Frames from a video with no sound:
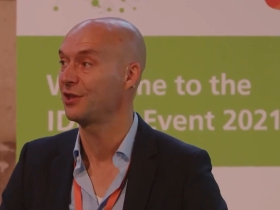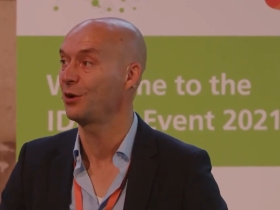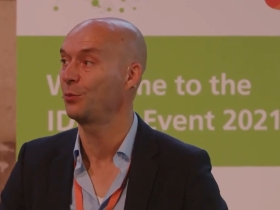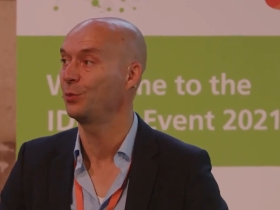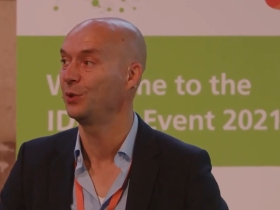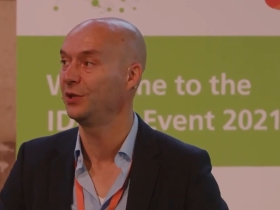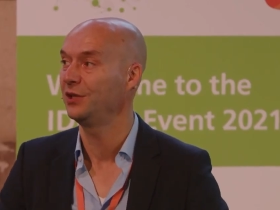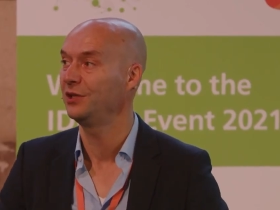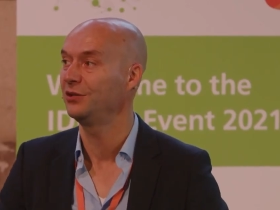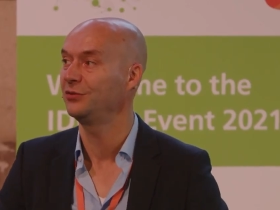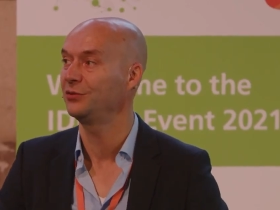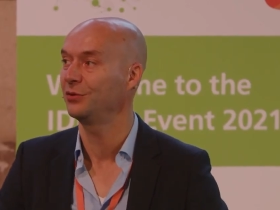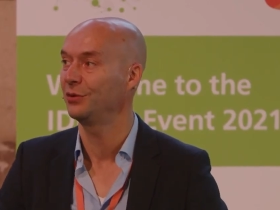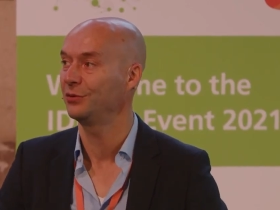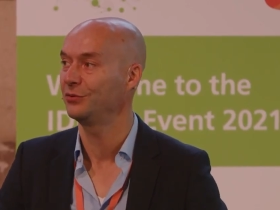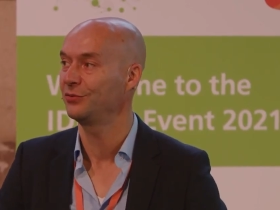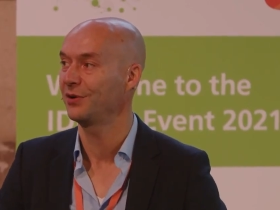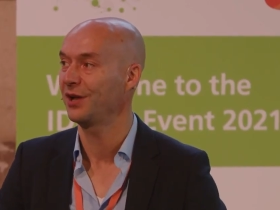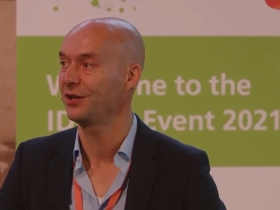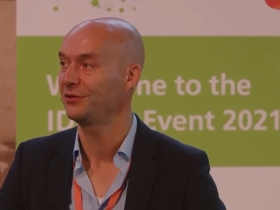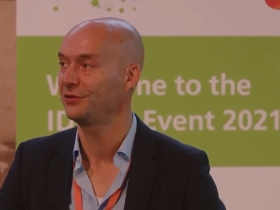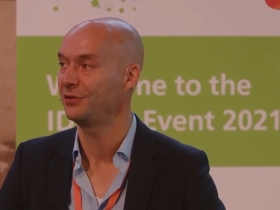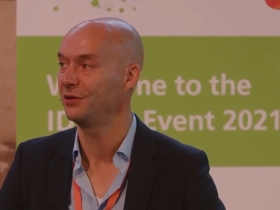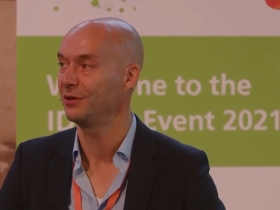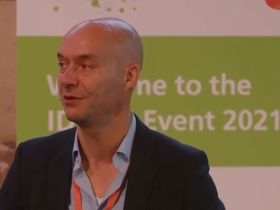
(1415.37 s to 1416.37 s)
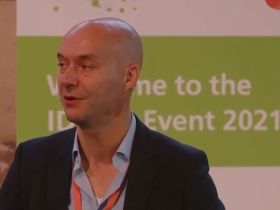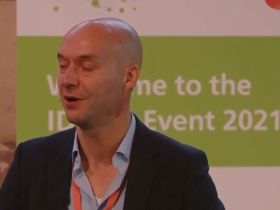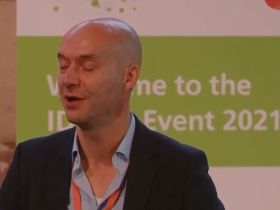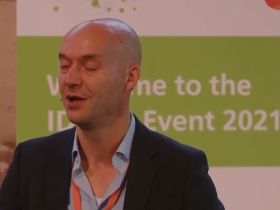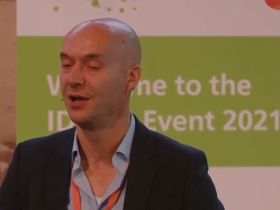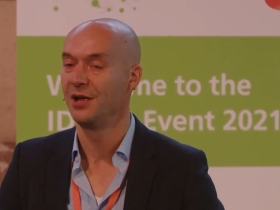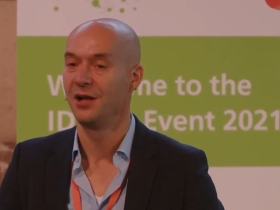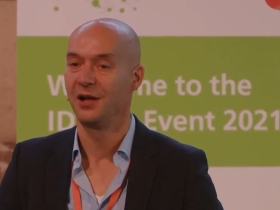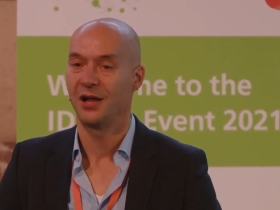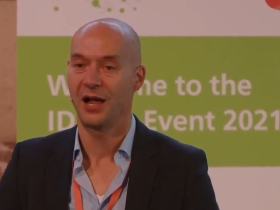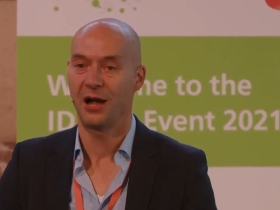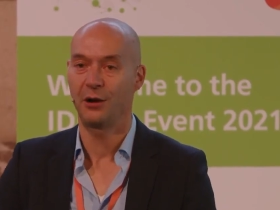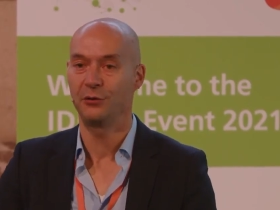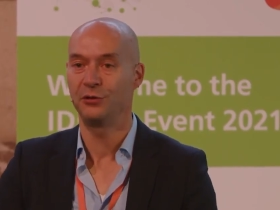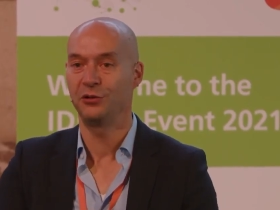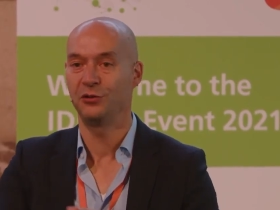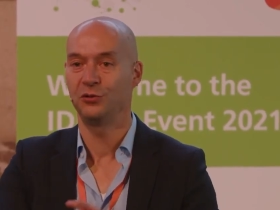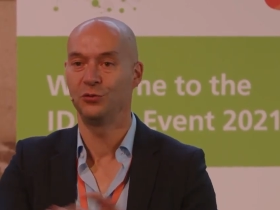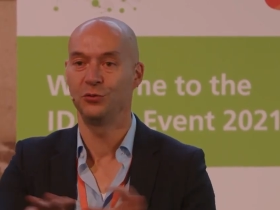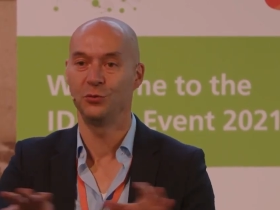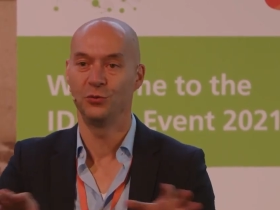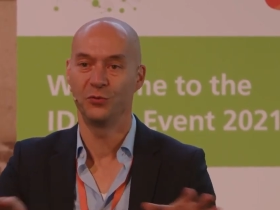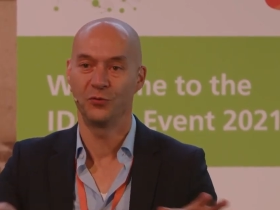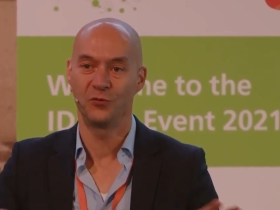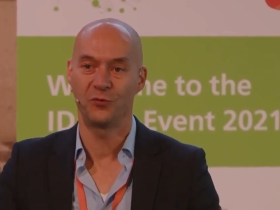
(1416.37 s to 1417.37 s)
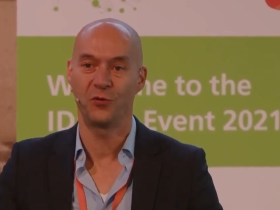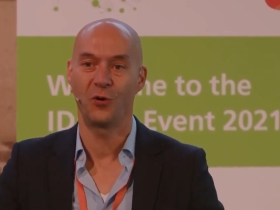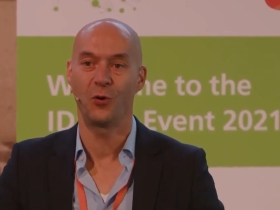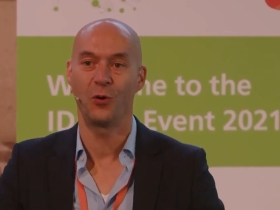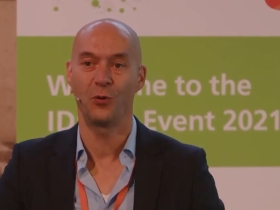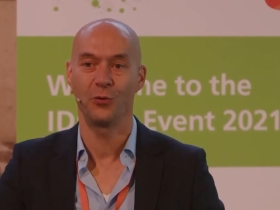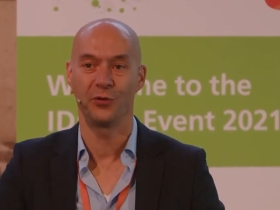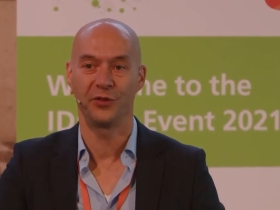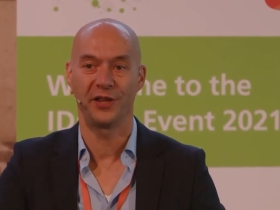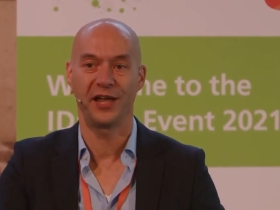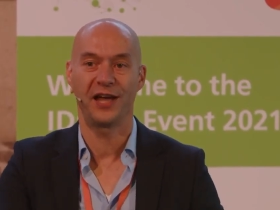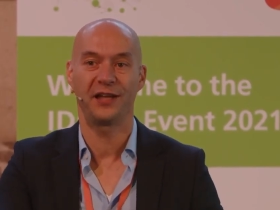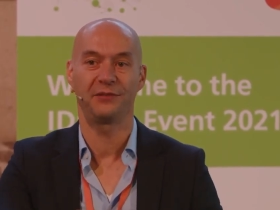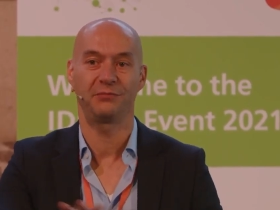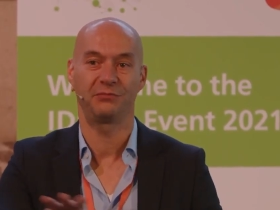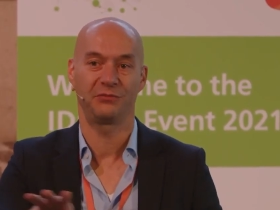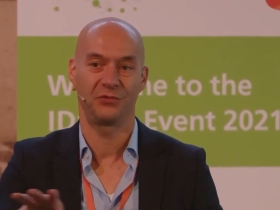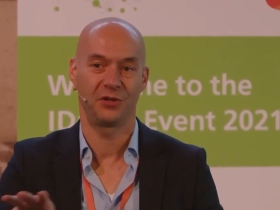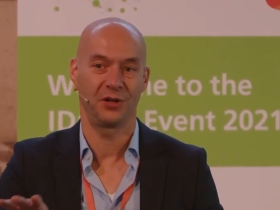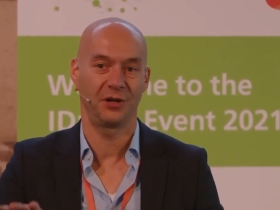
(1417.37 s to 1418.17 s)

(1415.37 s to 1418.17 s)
that we need to address here. How do you fold that